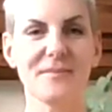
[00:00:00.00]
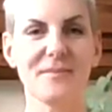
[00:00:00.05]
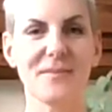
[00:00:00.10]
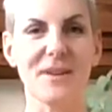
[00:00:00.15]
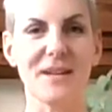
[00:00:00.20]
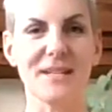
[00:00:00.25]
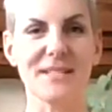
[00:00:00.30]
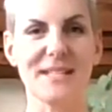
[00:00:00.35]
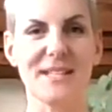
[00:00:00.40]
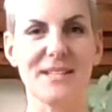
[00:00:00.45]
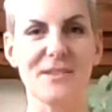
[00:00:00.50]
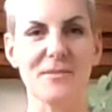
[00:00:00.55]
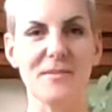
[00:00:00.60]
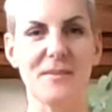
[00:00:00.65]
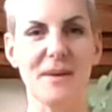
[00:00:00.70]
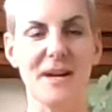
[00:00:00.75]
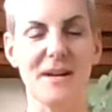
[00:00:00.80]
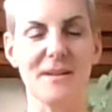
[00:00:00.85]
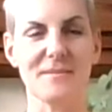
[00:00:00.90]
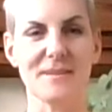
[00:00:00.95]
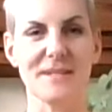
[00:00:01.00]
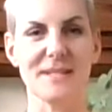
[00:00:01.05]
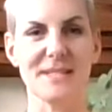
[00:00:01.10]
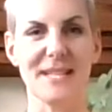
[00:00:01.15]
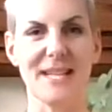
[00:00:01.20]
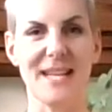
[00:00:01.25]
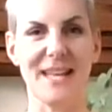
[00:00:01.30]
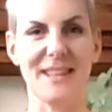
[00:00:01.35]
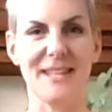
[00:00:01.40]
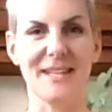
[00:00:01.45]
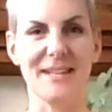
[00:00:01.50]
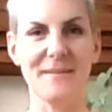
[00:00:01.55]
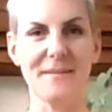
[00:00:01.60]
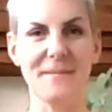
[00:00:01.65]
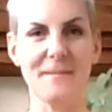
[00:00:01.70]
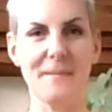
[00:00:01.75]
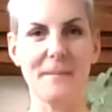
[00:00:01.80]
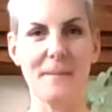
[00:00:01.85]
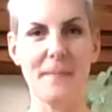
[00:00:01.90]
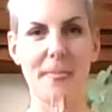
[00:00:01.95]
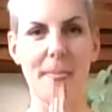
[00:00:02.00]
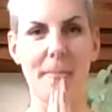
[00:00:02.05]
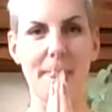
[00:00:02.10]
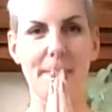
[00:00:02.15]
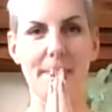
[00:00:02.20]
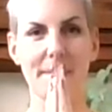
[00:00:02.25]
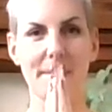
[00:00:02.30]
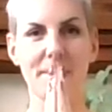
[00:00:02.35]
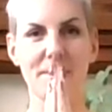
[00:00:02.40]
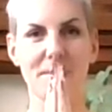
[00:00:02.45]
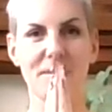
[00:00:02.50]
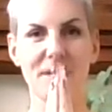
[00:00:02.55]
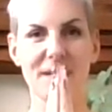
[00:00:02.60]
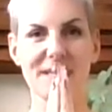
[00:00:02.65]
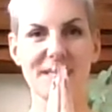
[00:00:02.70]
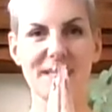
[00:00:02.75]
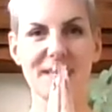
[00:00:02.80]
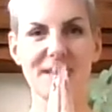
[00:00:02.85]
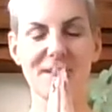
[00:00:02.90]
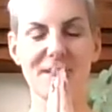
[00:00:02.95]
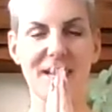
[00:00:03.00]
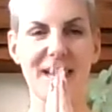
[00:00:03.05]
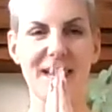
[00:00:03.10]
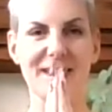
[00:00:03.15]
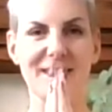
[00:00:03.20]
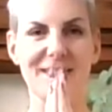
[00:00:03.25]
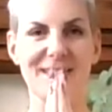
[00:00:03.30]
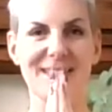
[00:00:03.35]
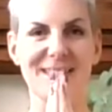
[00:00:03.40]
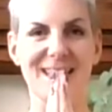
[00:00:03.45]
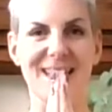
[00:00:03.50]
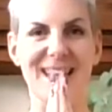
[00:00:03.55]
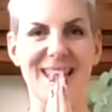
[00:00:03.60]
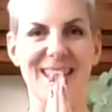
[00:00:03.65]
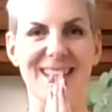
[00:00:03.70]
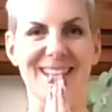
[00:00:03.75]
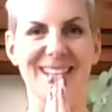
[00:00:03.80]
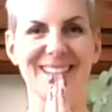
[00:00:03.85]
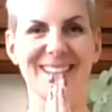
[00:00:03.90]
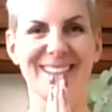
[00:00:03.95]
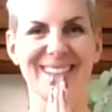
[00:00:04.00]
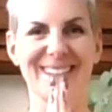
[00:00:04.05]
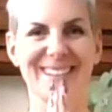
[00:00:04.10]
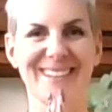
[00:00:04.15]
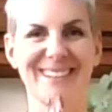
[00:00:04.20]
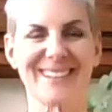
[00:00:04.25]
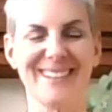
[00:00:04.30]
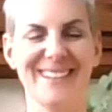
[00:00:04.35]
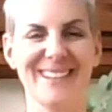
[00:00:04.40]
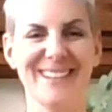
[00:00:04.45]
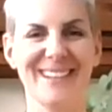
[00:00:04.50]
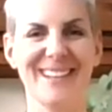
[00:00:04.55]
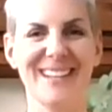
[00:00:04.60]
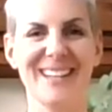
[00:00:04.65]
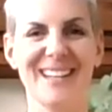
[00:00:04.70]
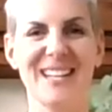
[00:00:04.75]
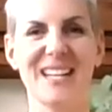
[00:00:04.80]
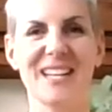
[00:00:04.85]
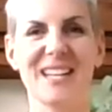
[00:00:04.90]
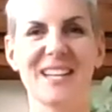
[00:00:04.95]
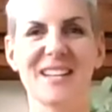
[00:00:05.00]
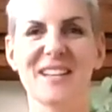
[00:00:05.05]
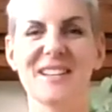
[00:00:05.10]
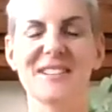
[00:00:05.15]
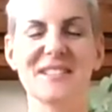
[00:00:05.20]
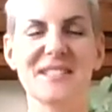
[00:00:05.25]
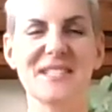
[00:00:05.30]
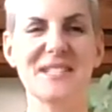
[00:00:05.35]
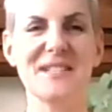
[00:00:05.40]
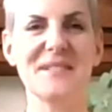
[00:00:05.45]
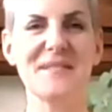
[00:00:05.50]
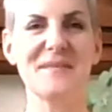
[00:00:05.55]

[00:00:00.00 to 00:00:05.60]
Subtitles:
Pressing your palms together. Pressing your hands together. Good.